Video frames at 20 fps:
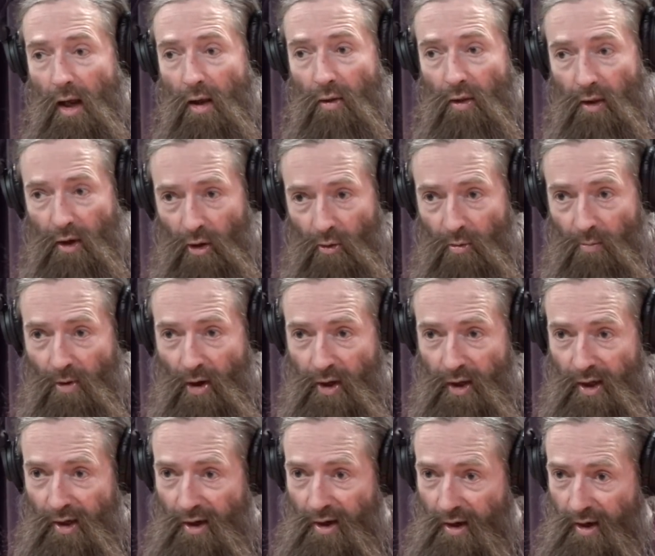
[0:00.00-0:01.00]
the human
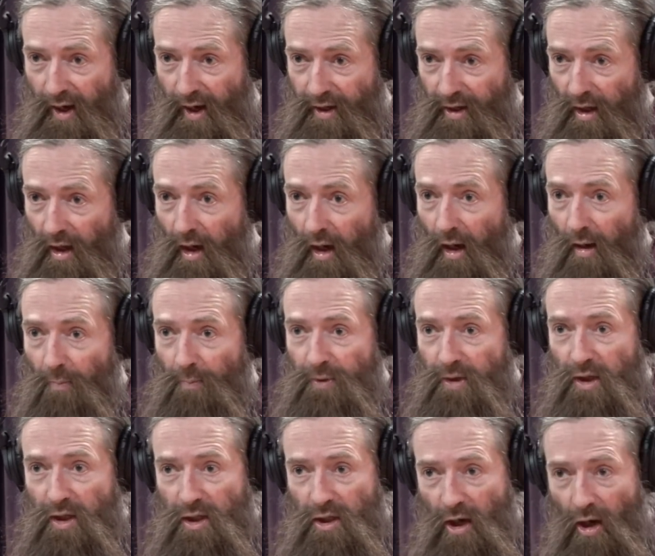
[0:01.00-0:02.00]
body is set up
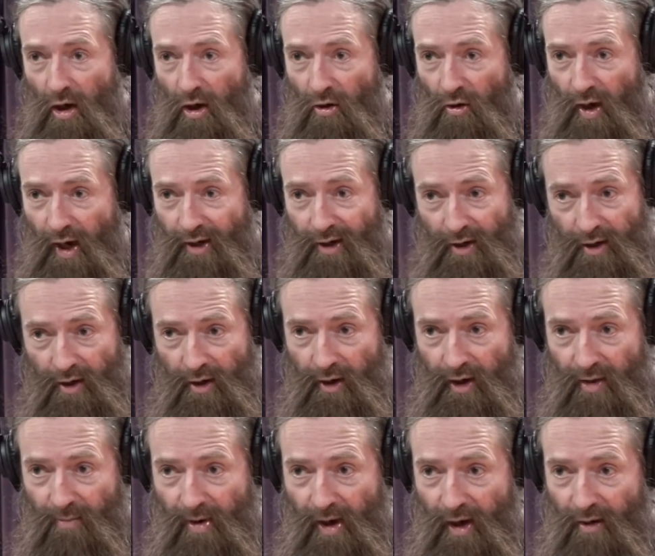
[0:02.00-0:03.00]
to tolerate a
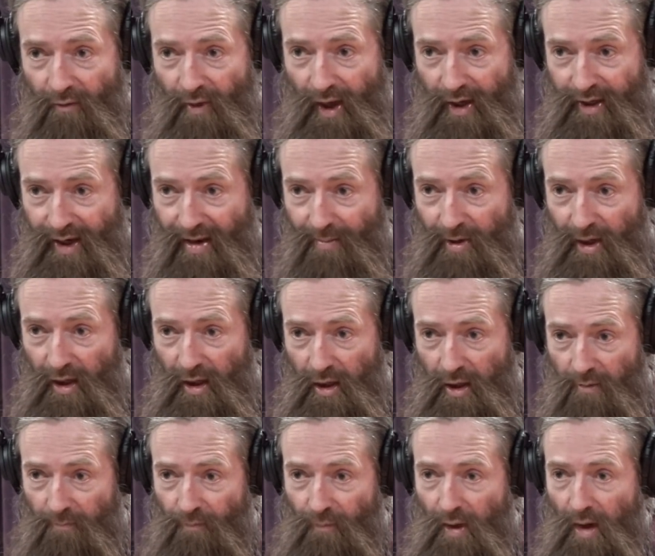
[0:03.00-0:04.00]
certain amount of that
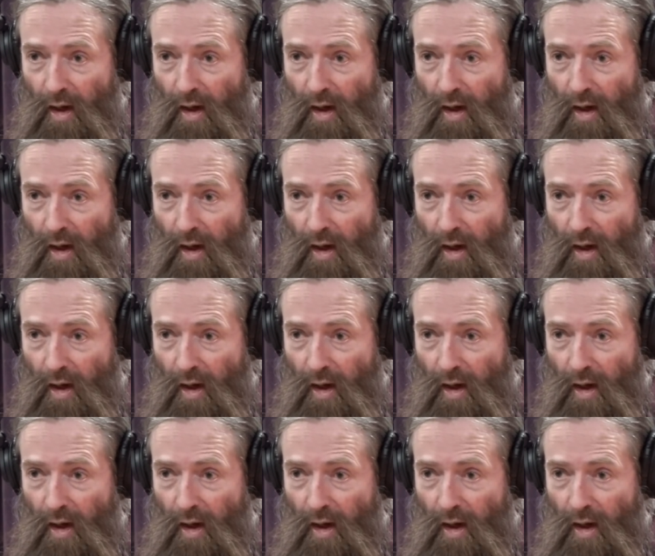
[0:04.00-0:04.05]
damage